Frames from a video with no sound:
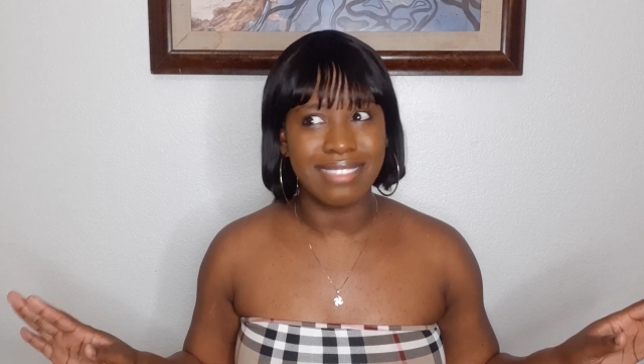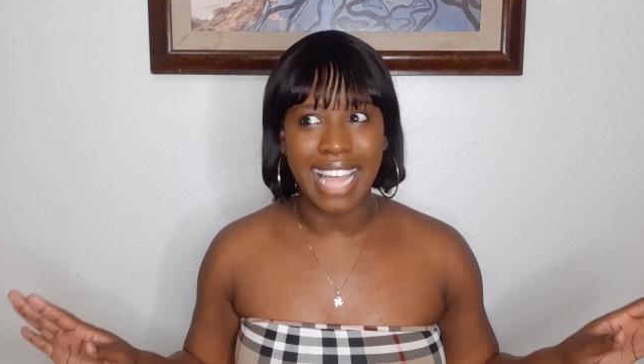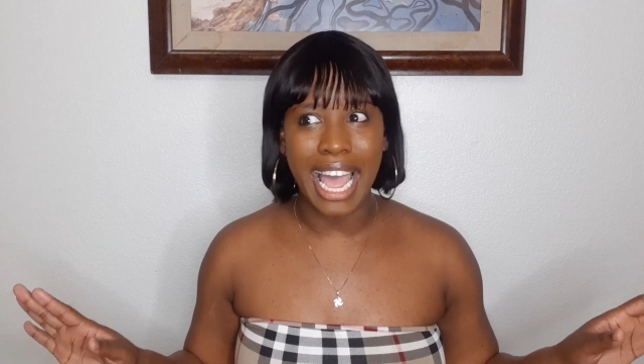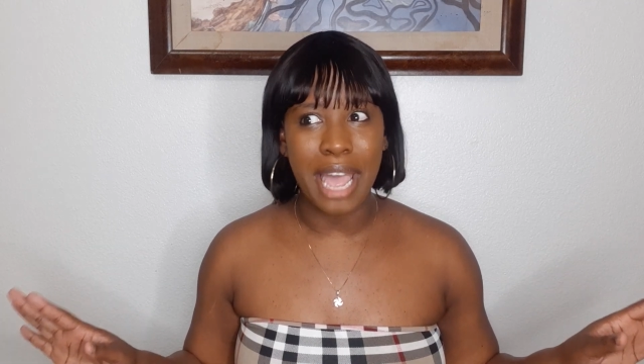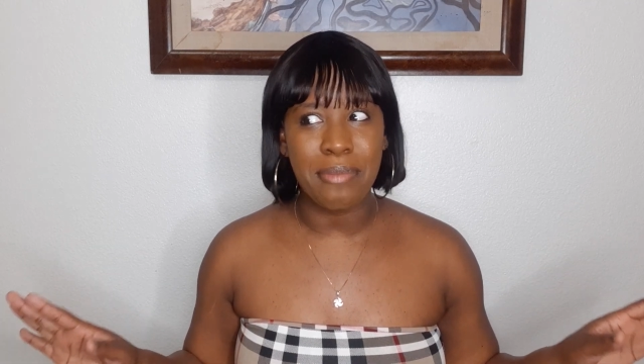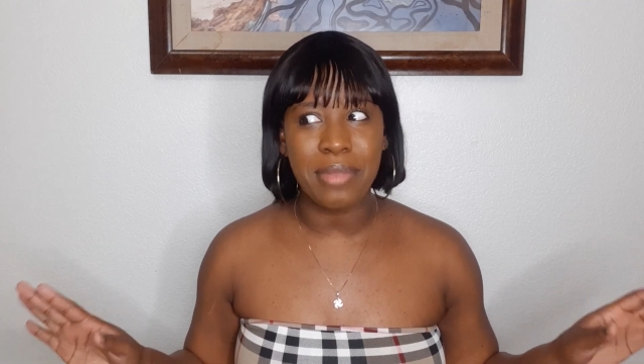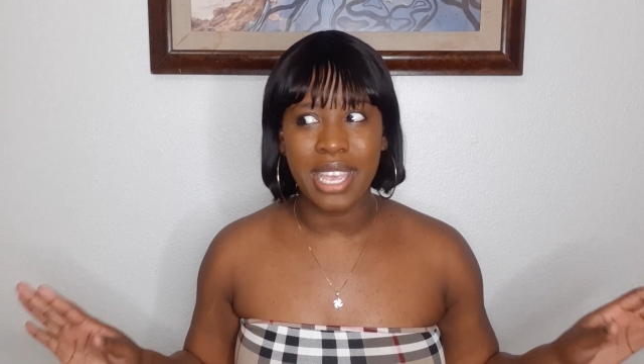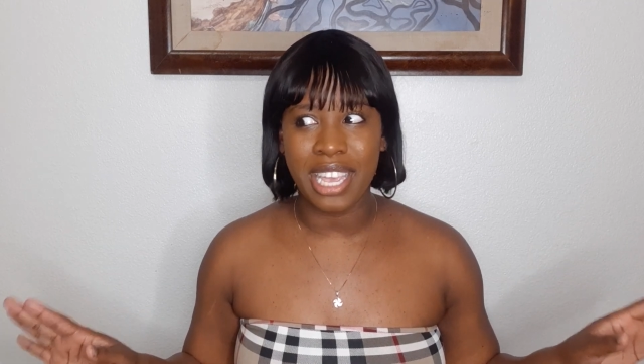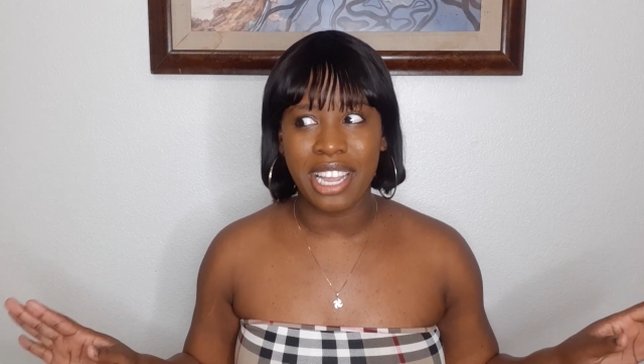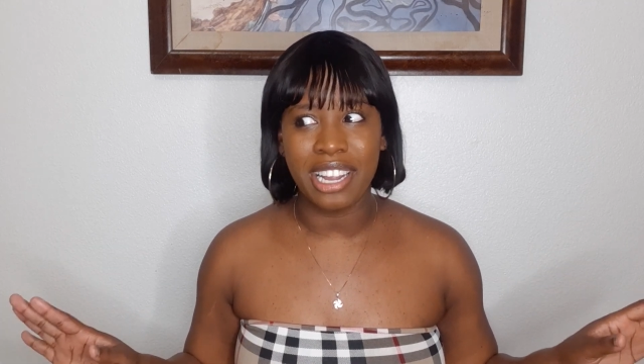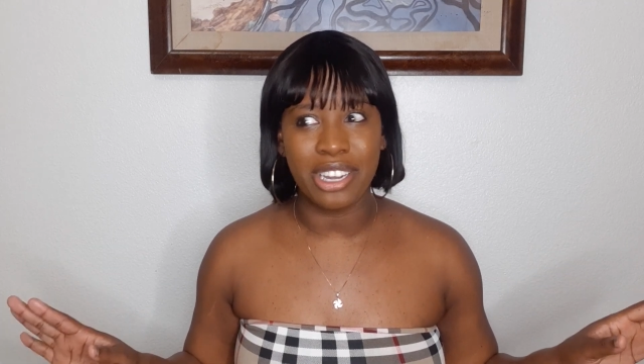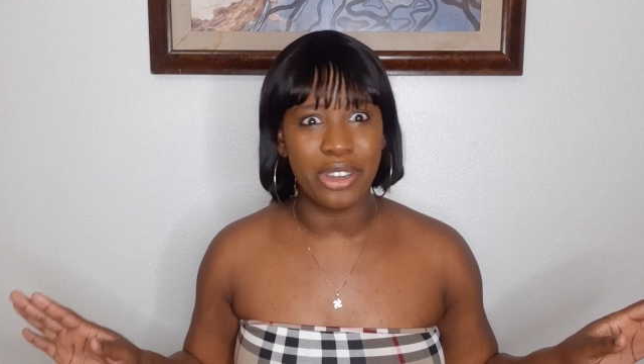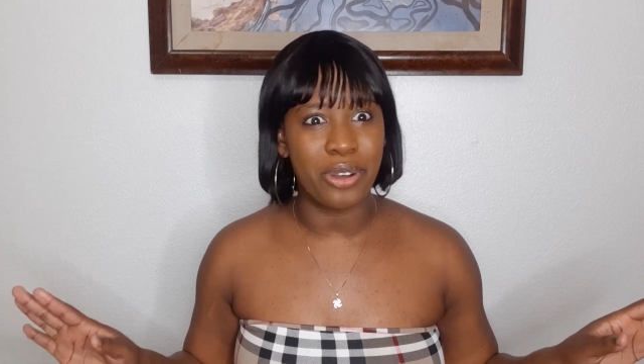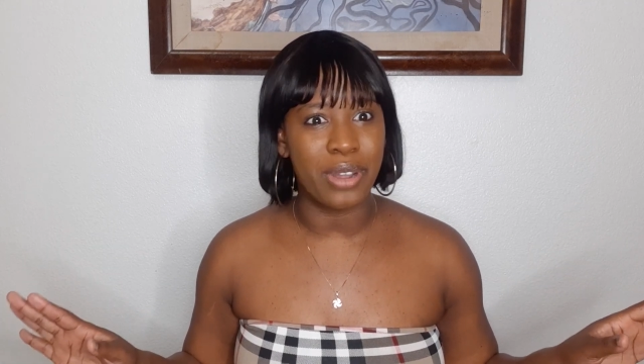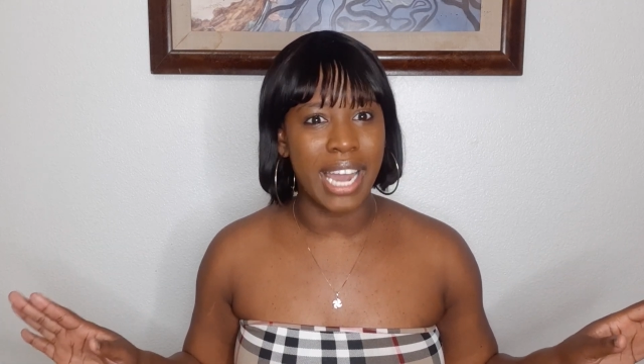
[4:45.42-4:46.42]
I'm here
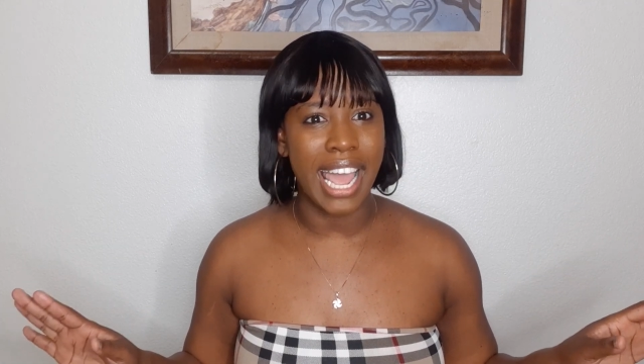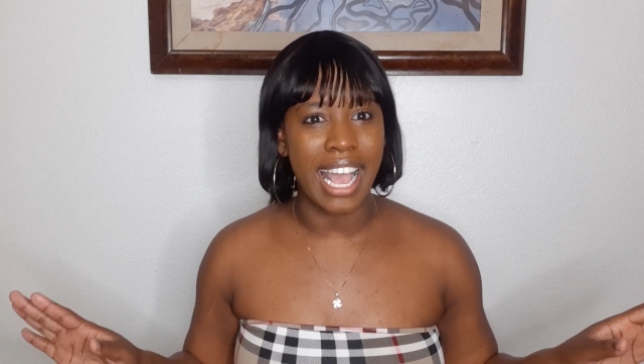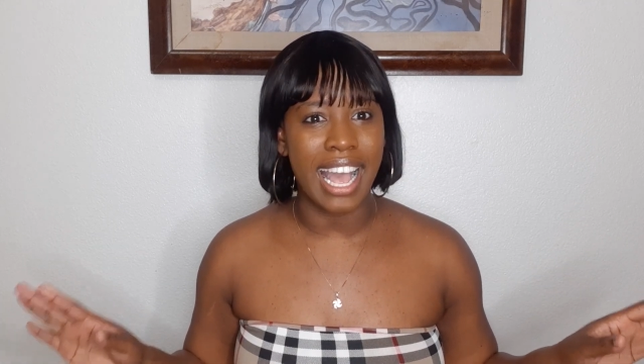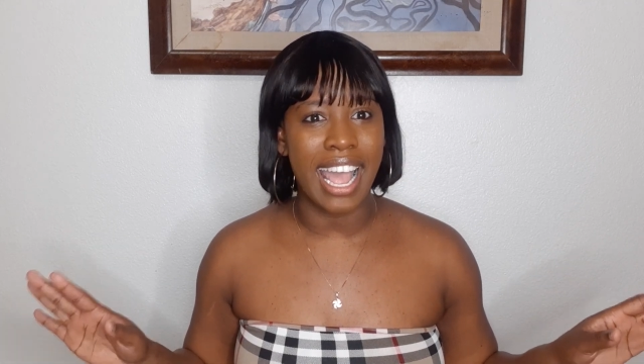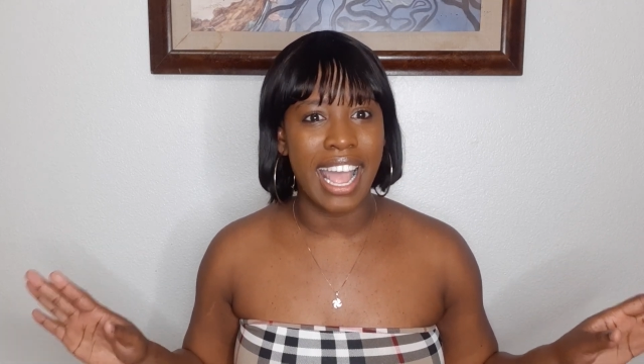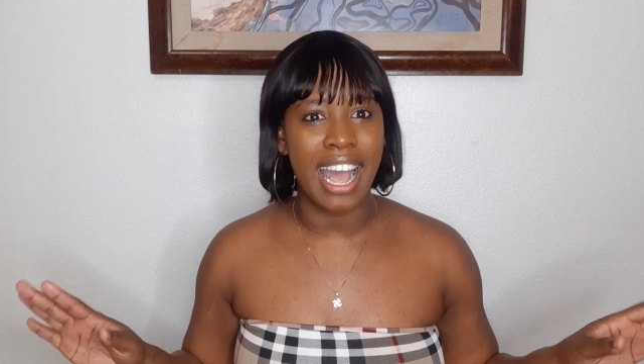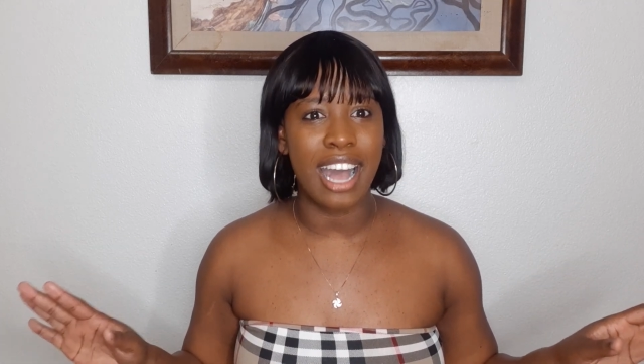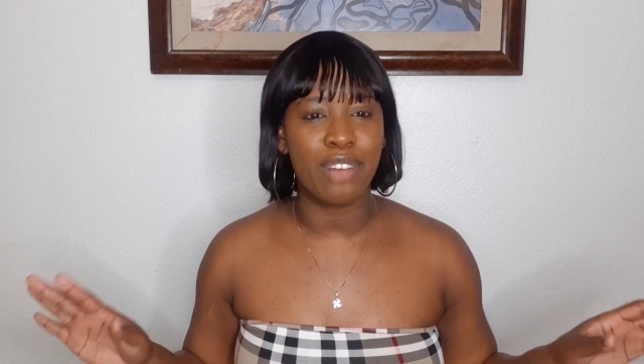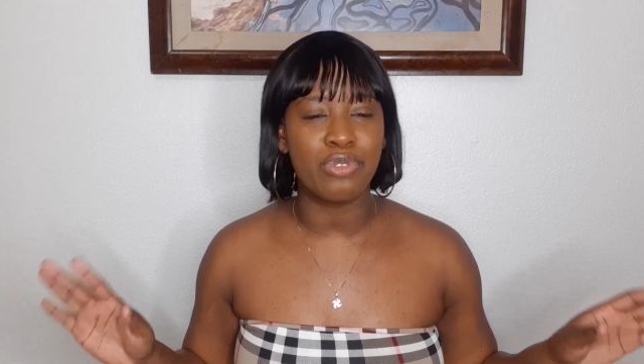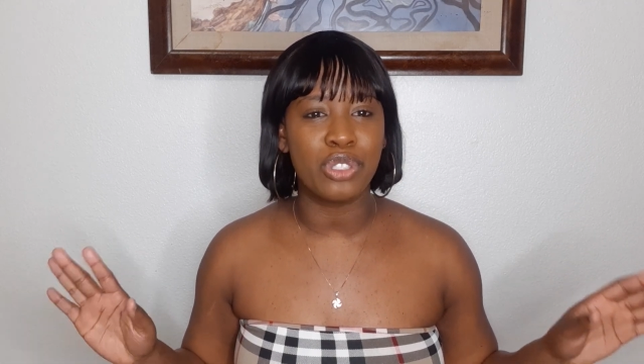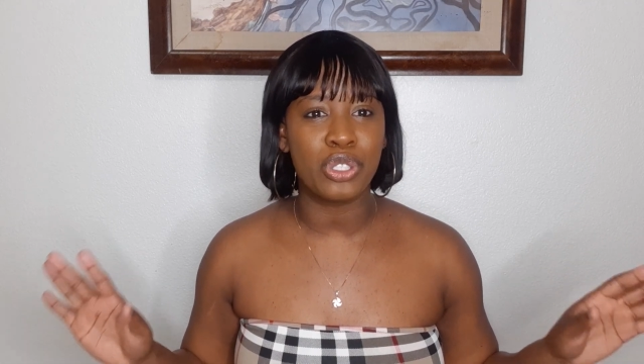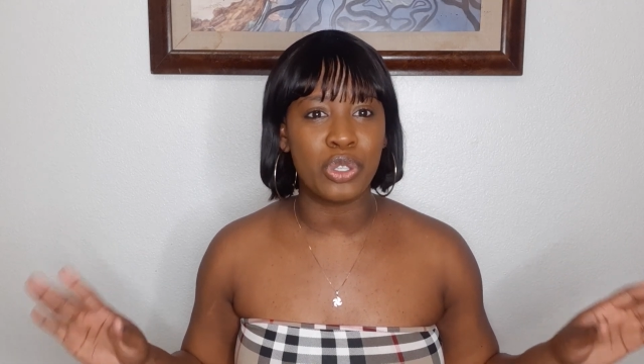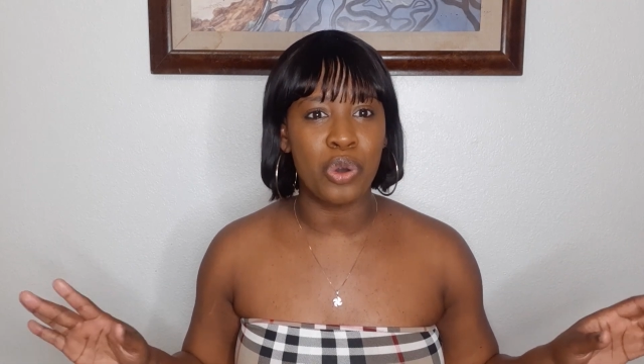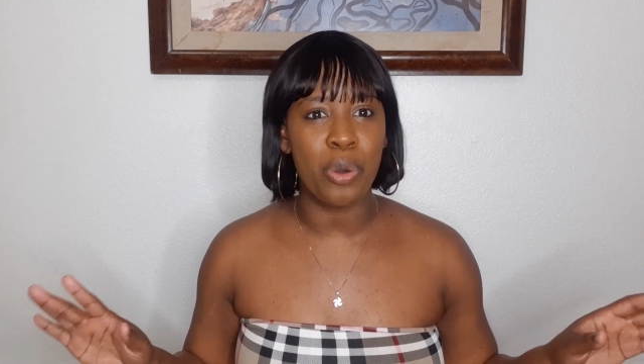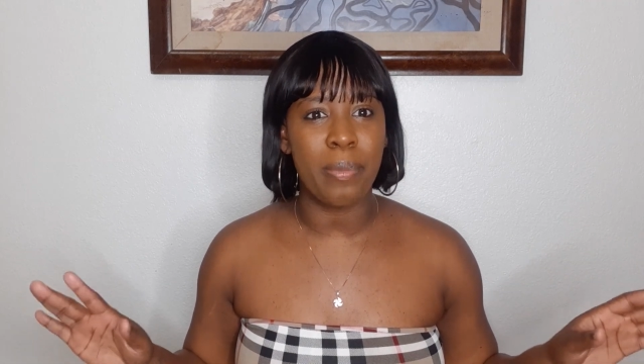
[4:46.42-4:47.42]
now. Like, I have
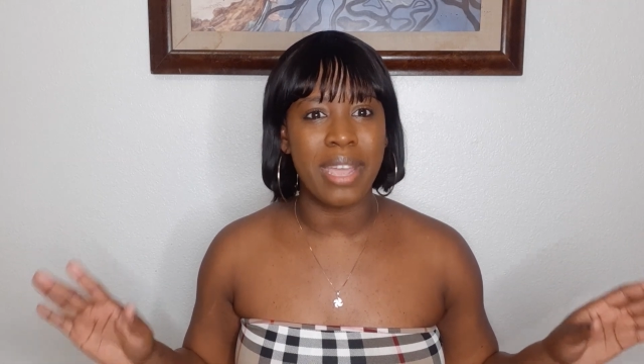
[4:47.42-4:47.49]
so